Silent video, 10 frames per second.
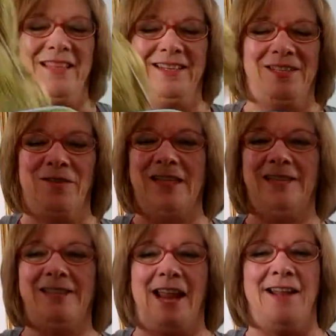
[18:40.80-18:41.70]
So this
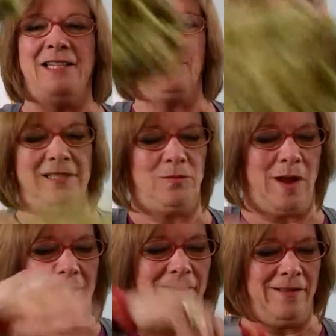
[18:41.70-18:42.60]
is a hand spun
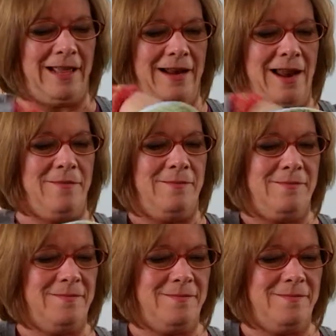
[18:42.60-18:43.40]
sweater that I'm